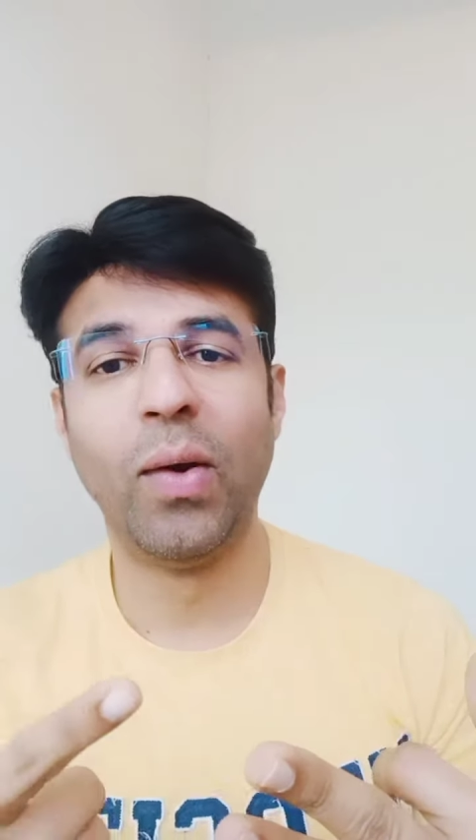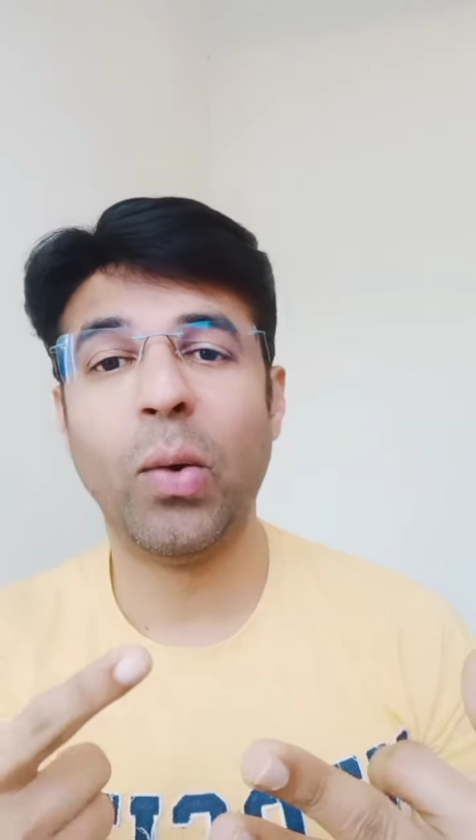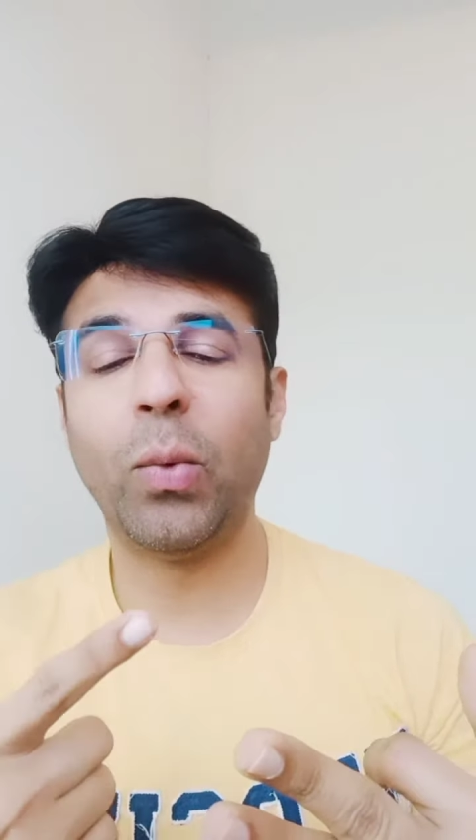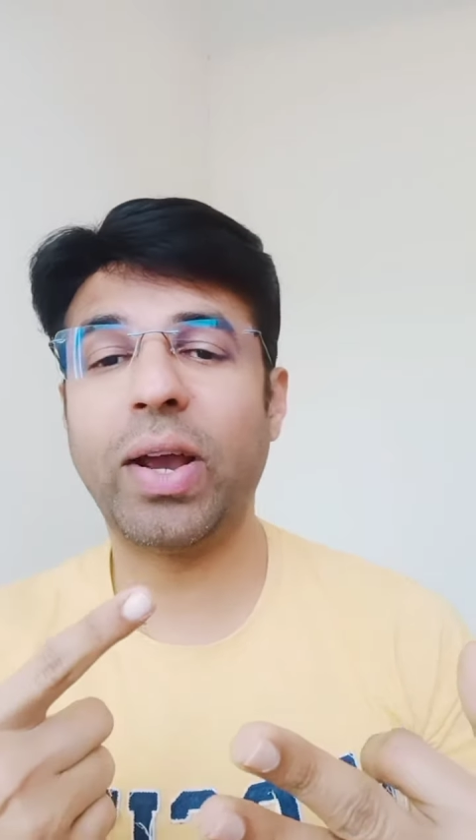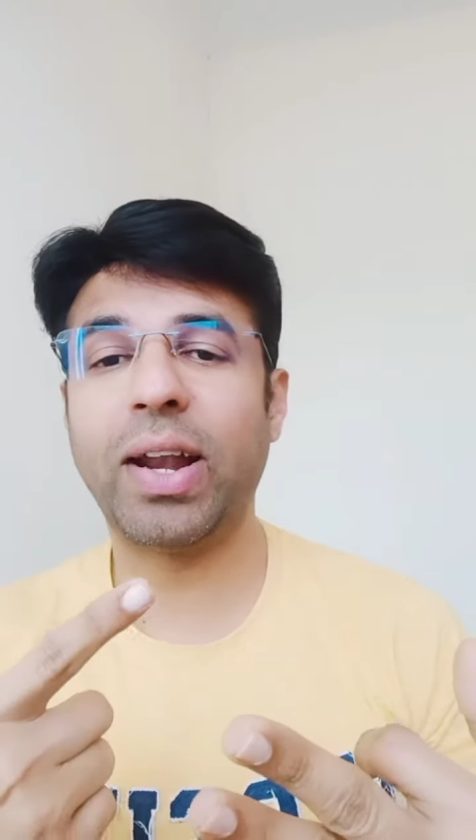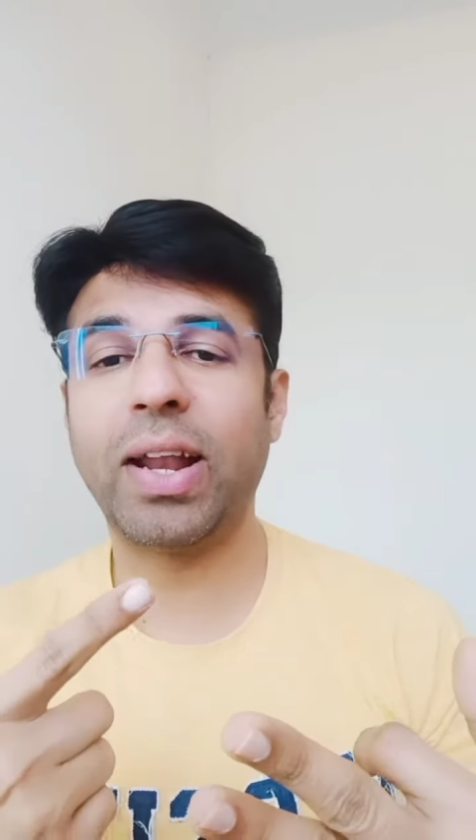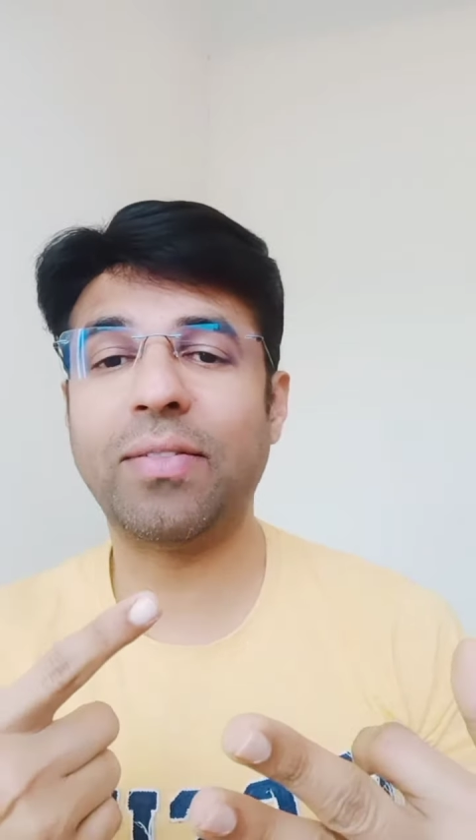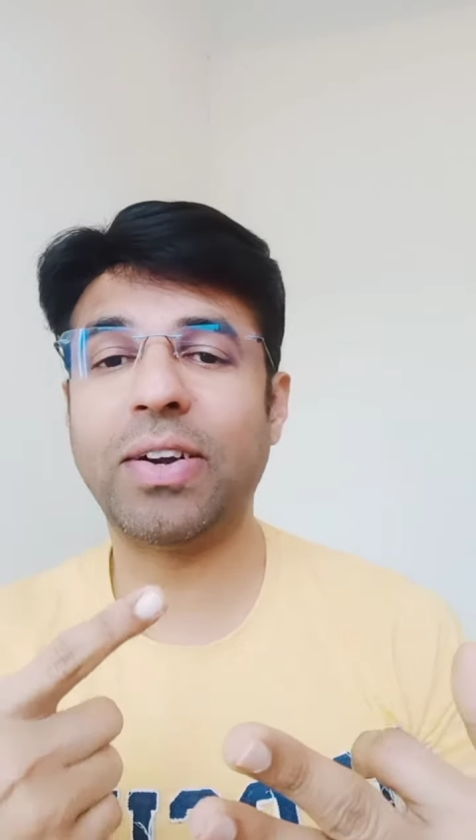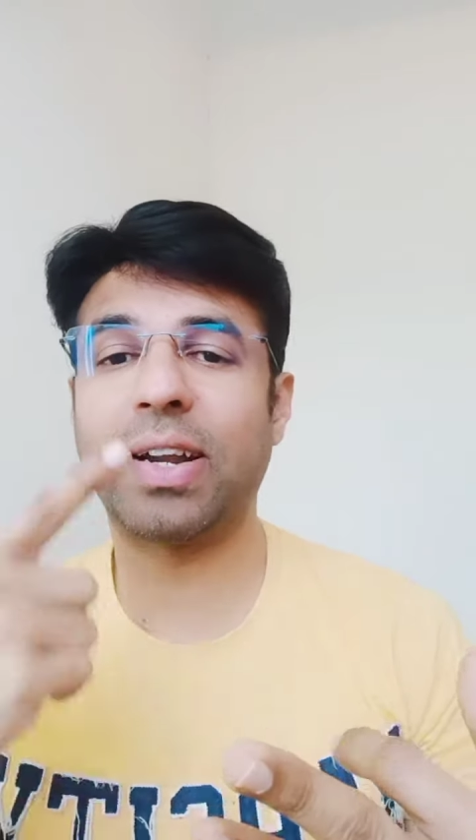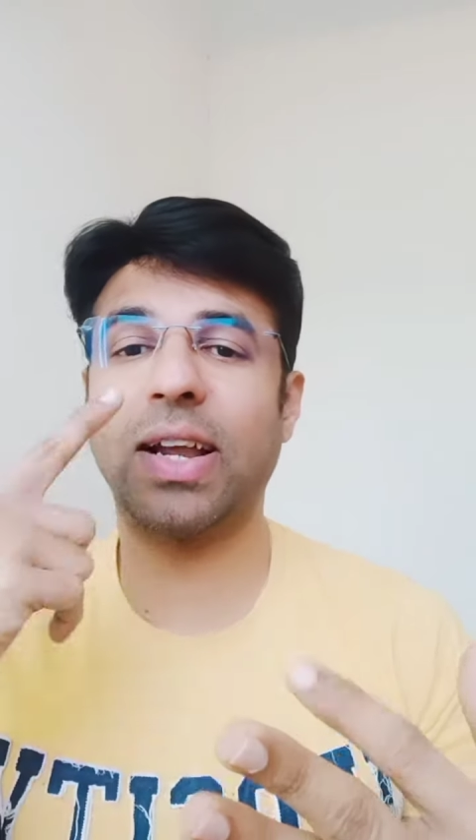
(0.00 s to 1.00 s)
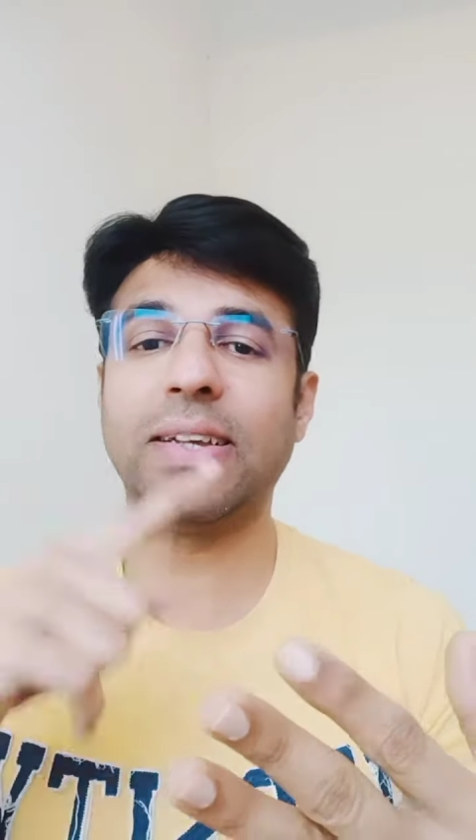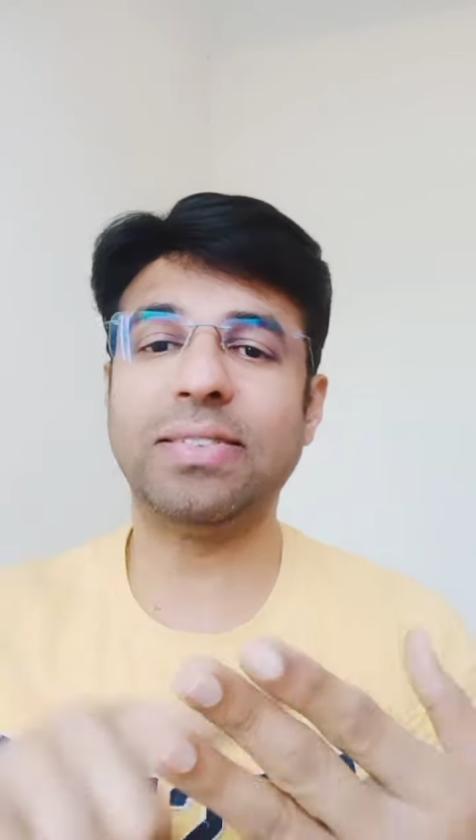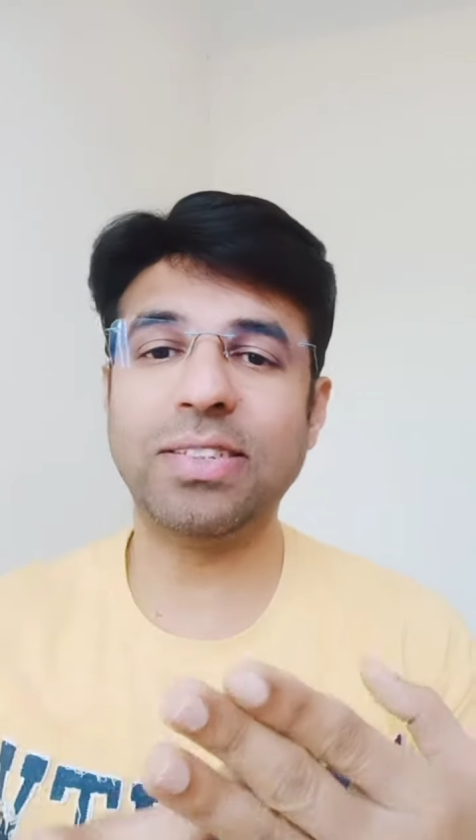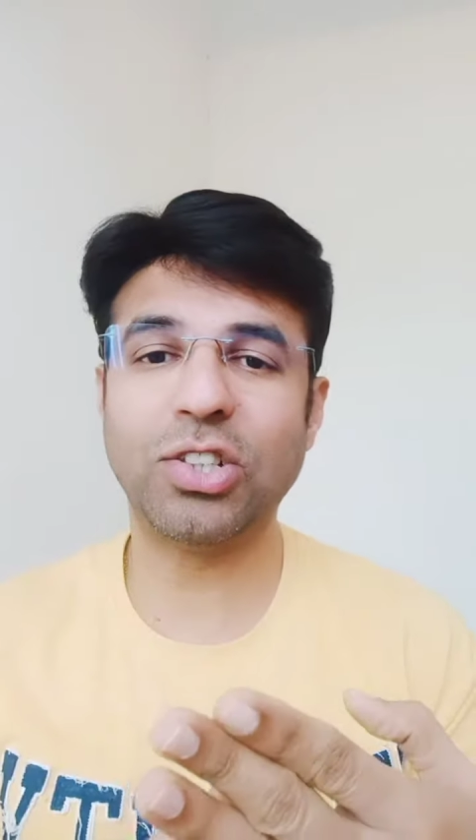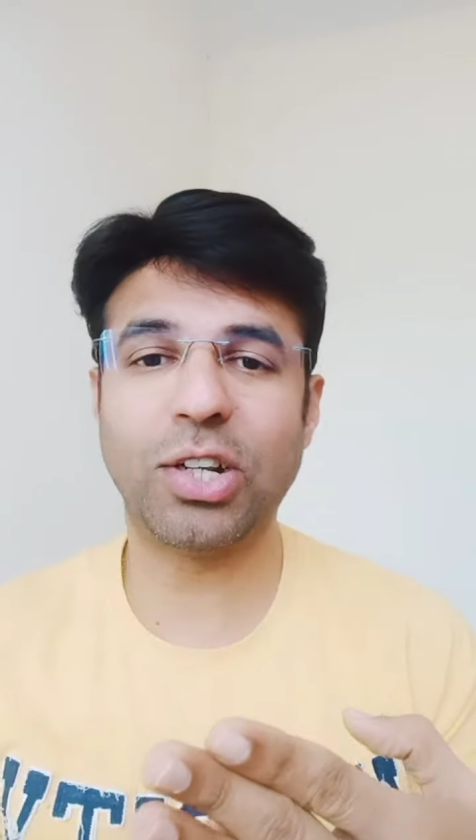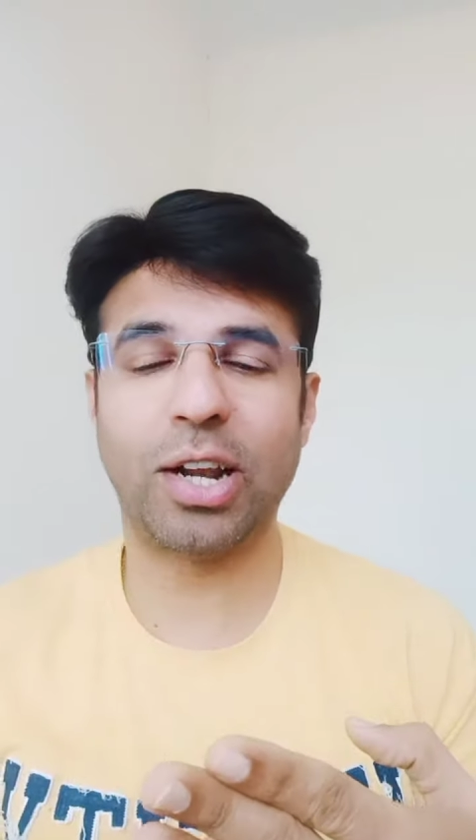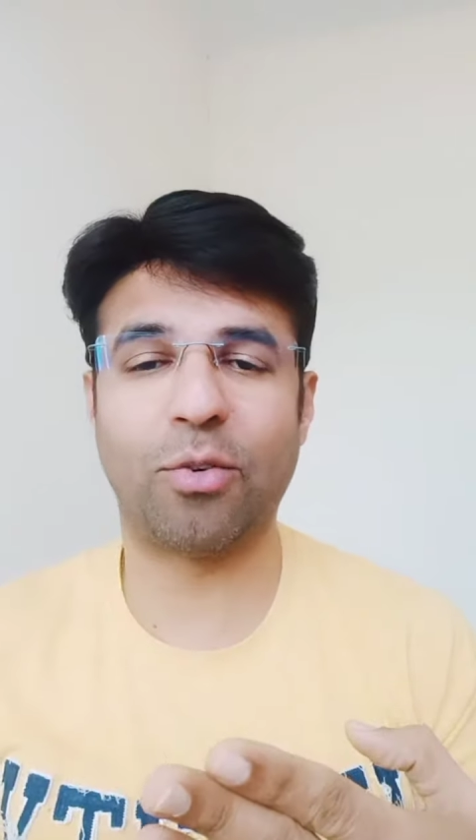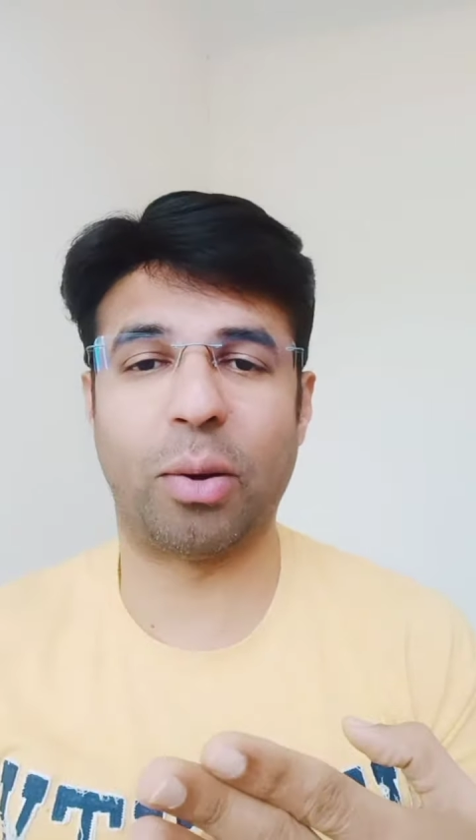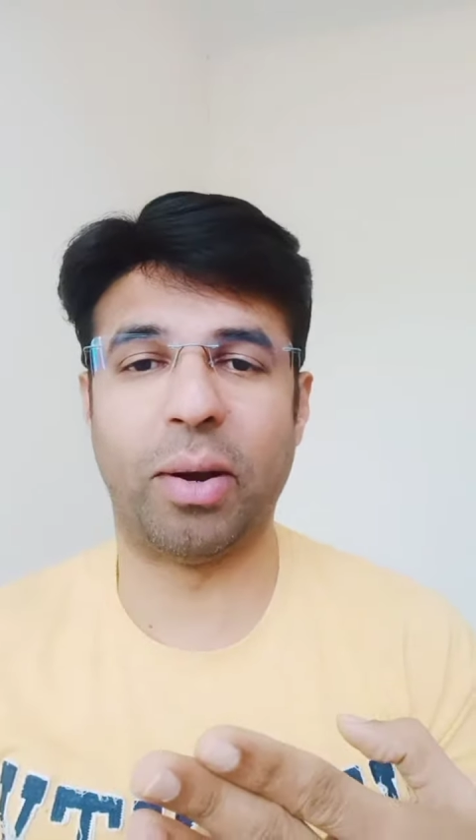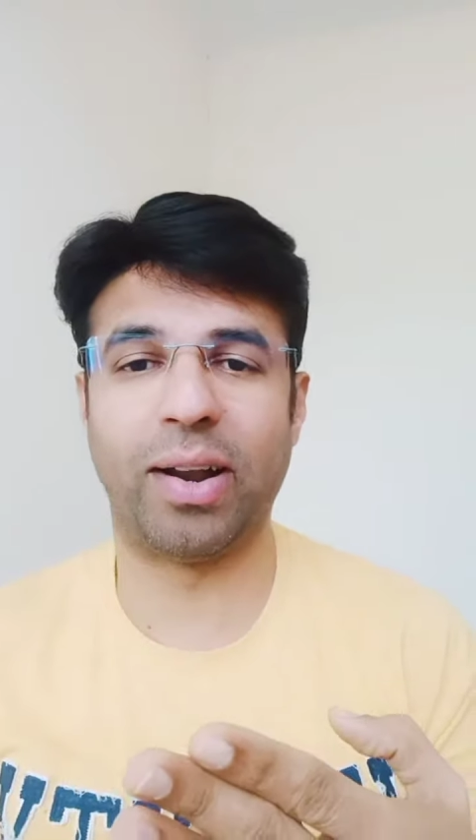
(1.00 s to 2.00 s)
We can have a transition
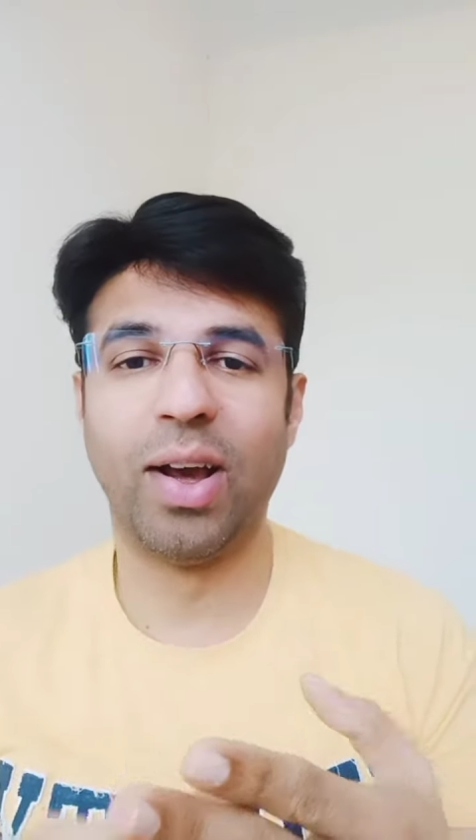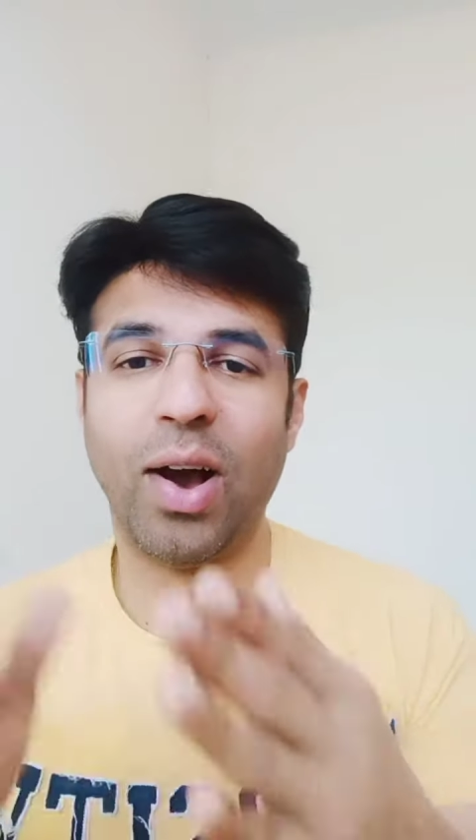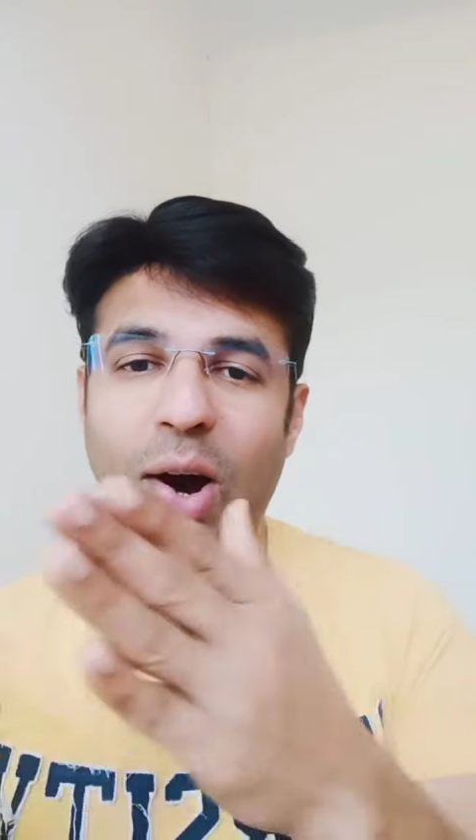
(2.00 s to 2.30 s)
requirement.